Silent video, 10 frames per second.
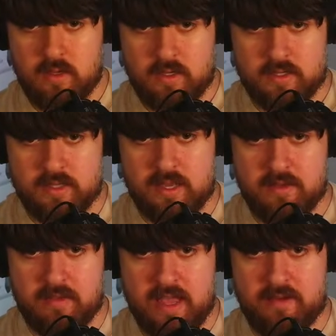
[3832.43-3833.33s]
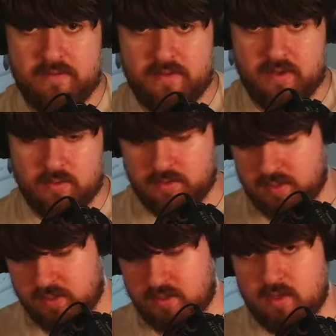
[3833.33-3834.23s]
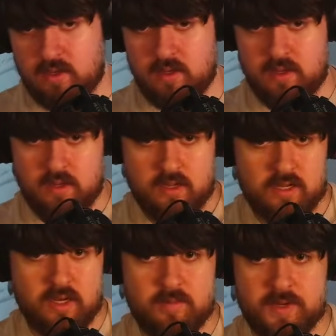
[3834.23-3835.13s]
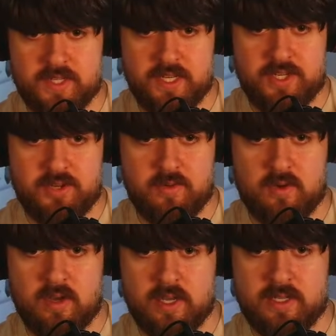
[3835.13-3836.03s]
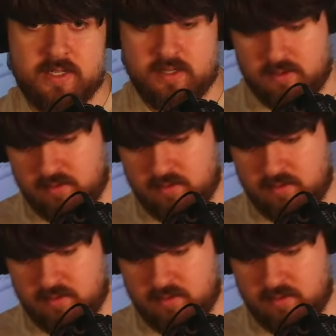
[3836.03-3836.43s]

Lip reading: Because now that feels, composition-wise...